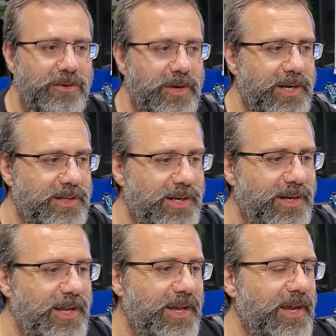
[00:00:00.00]
Crackdown
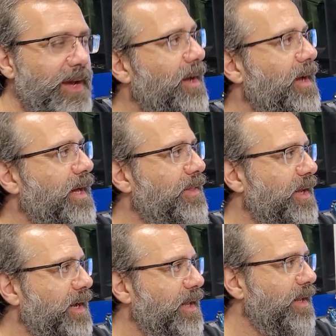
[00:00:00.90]

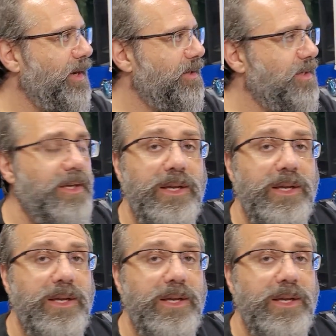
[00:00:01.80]
that I liked?